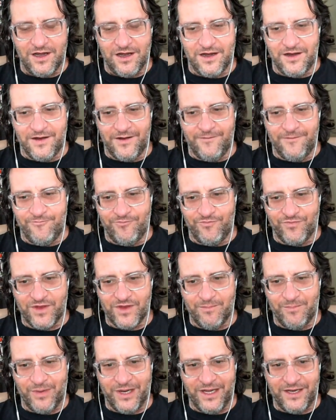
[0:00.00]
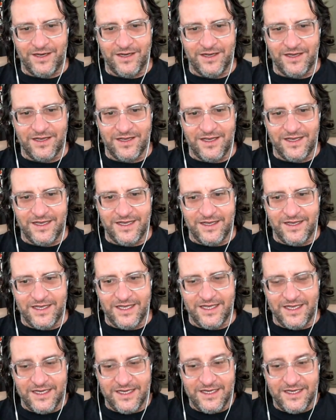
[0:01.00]
But
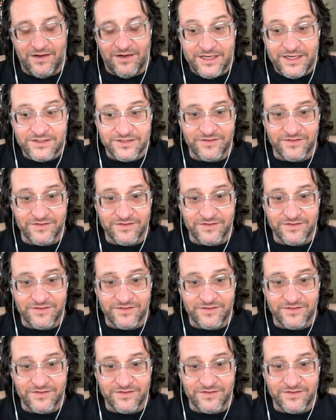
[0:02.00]
it is a